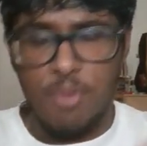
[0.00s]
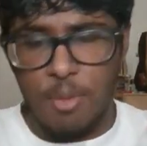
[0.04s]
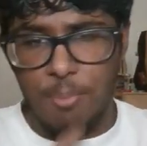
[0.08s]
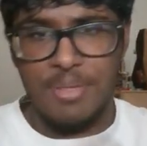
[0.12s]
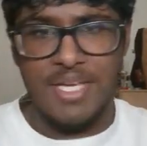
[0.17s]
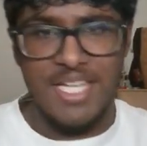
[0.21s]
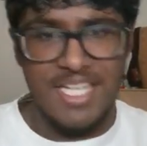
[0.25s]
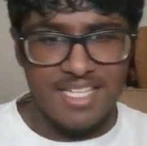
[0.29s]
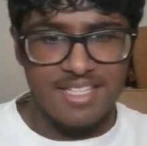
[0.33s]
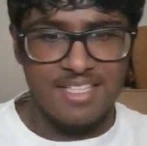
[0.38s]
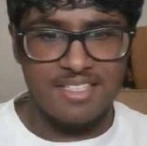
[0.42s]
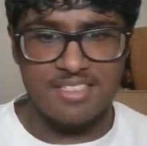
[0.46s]

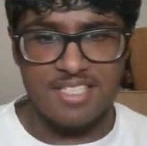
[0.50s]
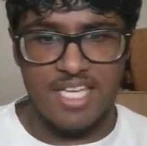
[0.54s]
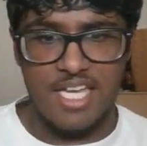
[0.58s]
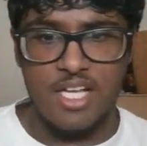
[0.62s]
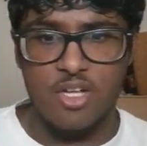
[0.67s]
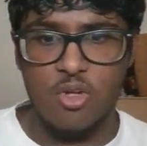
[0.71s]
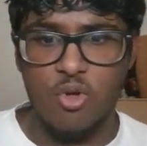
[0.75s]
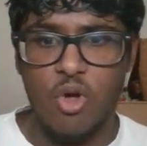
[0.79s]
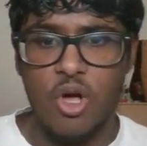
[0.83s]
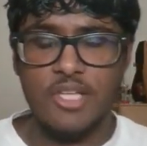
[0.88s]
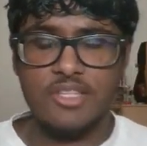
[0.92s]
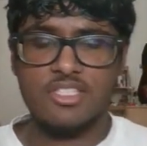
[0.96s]
repeating the
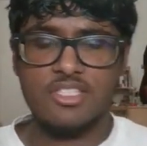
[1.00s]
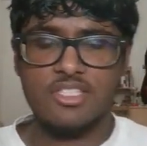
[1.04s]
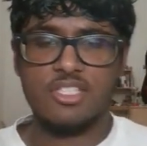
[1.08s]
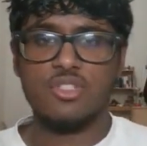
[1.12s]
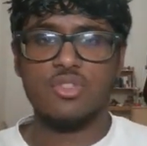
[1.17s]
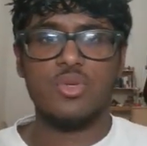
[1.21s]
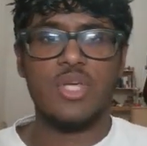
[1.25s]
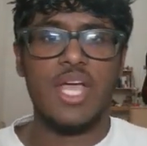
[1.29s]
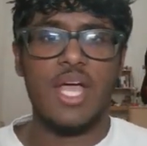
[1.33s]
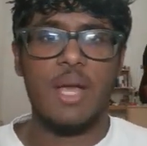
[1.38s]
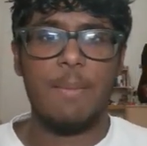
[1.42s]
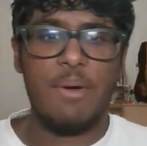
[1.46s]
cycle until
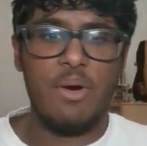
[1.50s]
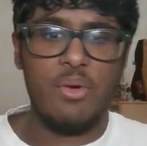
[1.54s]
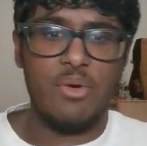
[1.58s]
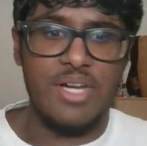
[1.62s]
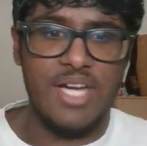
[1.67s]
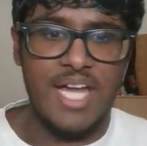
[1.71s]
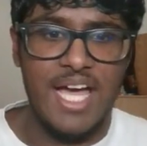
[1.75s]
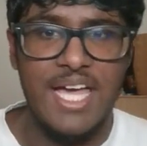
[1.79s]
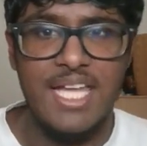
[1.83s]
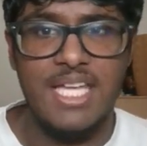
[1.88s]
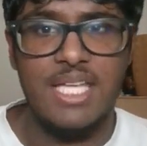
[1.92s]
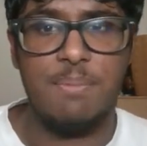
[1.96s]
you get about
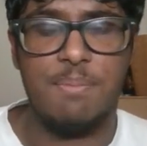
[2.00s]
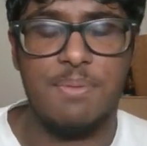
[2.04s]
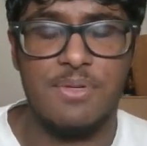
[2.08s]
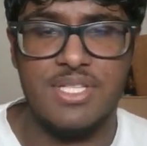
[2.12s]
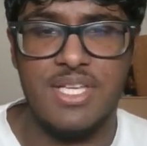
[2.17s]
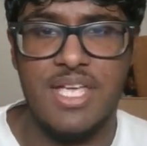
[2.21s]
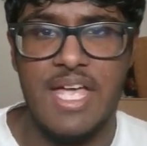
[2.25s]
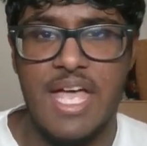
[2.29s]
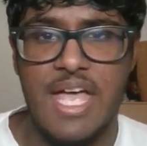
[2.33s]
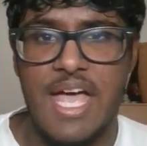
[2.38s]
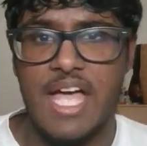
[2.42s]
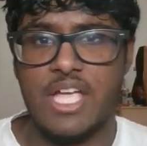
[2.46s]

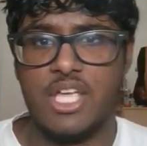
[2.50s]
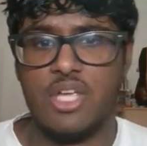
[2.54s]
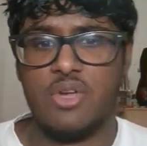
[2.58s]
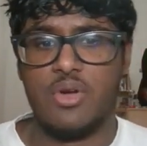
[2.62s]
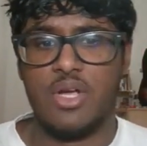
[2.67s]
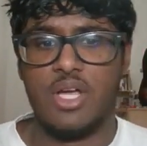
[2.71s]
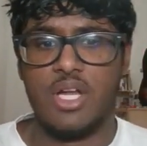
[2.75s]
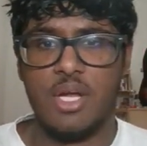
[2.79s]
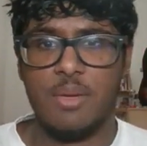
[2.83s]
90% accurate.